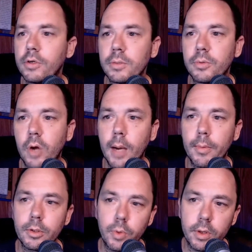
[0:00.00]

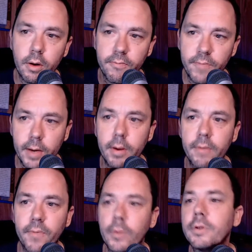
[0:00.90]
subscribers with her very
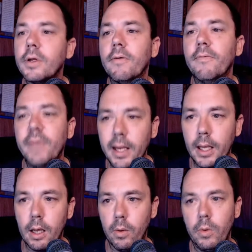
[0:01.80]
first
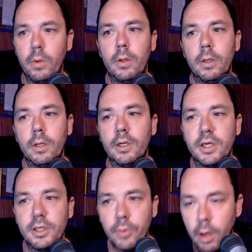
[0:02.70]
video.
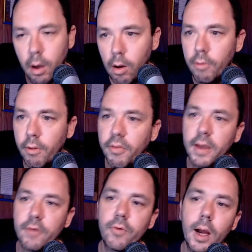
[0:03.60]
She's doing all the
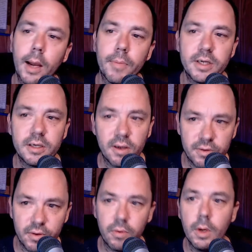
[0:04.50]
things right, but
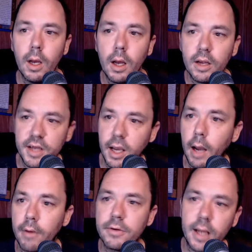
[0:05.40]
she
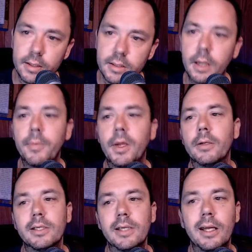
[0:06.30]
understands thumbnail
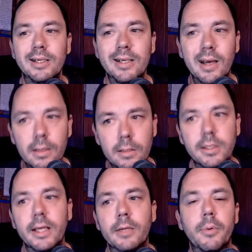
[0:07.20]
design. She
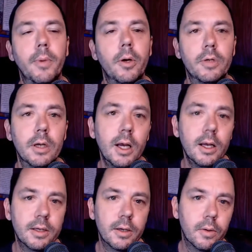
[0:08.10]
understands promotion.
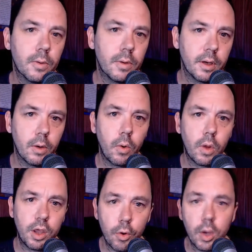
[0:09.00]
So,
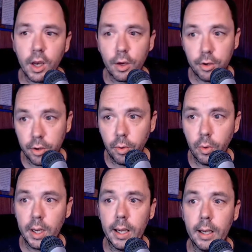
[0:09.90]
you can
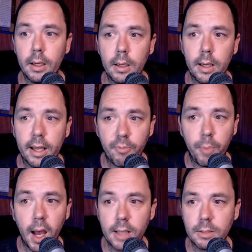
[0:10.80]
do it. It's
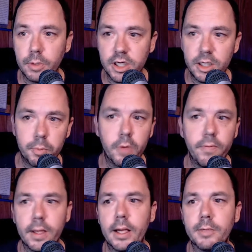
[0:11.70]
possible. She's
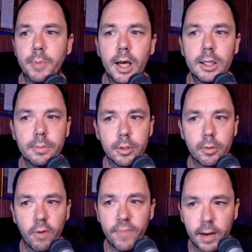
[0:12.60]
proving that it's possible to
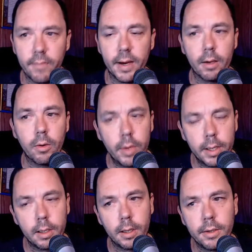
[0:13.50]
grow very, very
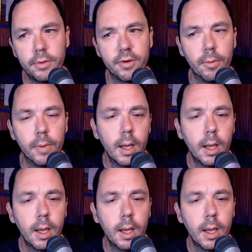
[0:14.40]
quickly on YouTube,